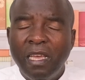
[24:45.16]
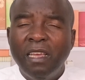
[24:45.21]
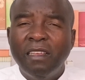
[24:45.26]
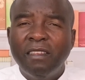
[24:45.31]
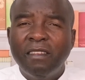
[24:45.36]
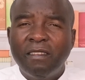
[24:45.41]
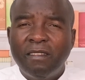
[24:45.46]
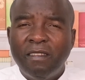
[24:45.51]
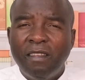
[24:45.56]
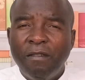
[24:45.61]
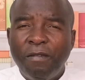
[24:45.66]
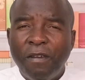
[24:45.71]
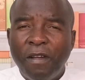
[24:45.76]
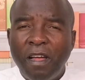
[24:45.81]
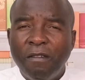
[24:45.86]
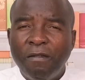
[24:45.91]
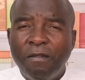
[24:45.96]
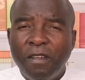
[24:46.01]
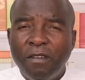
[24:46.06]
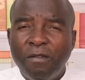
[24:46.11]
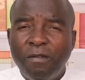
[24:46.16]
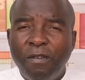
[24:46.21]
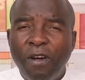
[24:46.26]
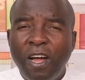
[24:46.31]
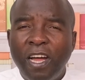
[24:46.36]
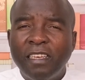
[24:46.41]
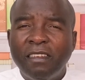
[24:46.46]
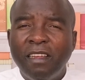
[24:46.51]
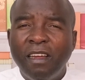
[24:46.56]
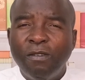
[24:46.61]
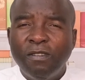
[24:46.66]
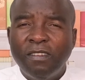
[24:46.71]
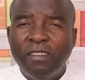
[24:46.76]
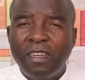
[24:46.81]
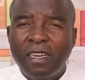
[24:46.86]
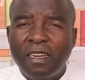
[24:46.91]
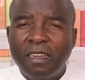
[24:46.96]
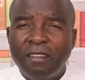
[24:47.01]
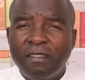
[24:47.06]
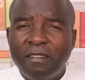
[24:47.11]
Safe haven for
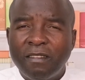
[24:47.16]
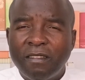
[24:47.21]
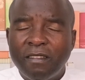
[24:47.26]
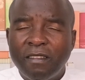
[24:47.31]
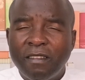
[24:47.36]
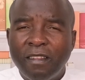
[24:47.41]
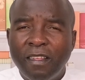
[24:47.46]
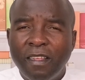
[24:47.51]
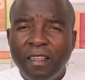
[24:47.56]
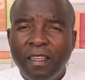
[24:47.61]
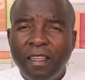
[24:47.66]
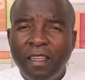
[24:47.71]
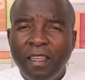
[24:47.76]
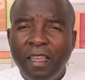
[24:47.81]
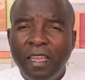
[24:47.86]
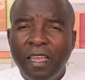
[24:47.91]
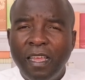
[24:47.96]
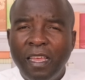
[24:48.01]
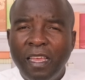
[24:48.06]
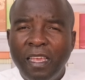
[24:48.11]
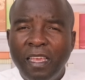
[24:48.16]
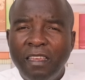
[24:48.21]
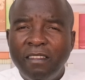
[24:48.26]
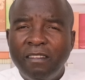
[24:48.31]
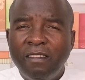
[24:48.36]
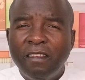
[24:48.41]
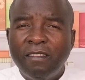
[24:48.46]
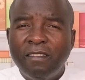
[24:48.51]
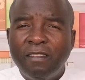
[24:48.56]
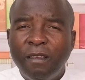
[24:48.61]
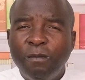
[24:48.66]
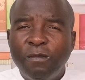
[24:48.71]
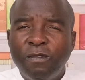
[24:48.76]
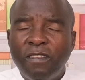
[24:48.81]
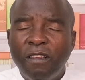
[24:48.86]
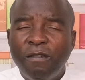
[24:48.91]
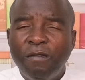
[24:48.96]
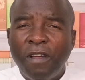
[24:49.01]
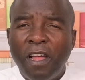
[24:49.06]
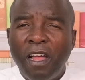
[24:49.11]
adulterers is the same
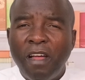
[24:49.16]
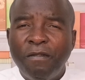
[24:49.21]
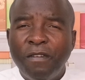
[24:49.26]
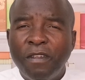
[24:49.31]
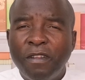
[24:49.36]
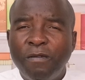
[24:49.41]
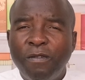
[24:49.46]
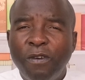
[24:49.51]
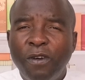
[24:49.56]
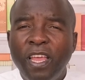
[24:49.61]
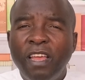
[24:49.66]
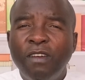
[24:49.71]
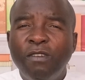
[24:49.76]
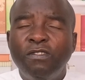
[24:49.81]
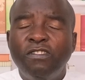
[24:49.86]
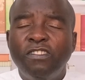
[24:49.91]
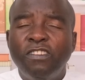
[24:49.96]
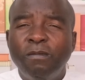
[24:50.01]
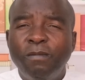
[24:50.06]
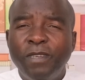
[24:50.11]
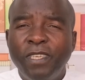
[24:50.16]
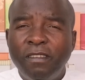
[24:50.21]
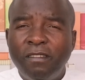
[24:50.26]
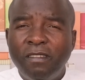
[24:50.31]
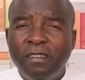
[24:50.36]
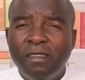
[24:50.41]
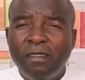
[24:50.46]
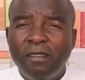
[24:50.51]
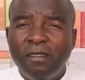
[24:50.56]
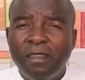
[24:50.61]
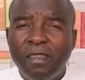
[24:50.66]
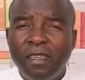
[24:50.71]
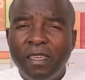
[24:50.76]
safe haven for LGBT.